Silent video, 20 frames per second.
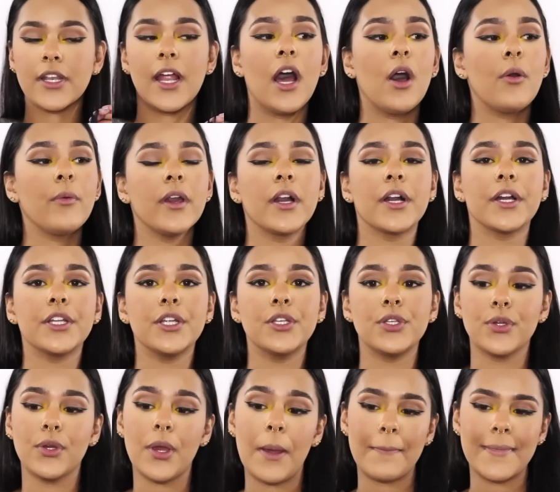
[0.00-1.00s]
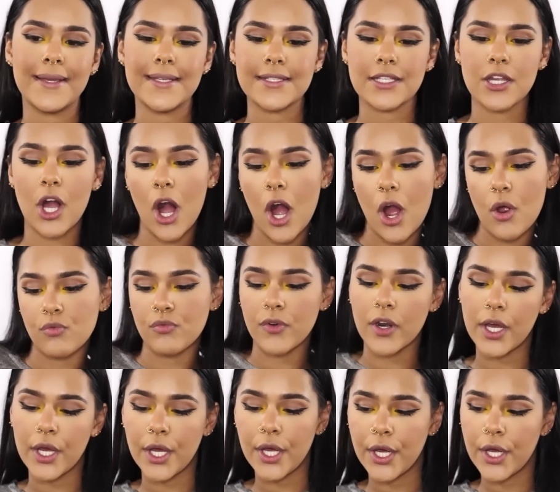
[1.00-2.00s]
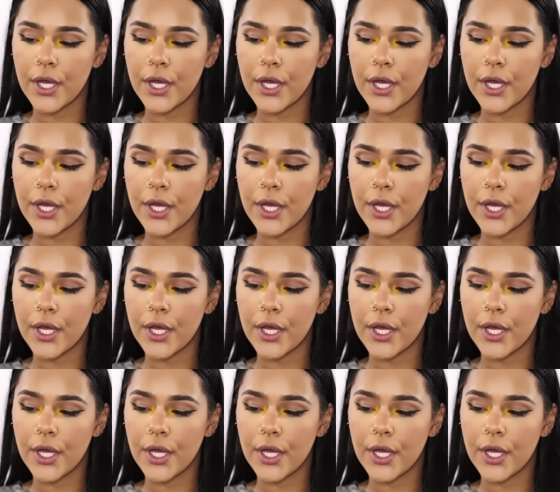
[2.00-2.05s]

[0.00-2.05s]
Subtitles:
So now we are going to do mascara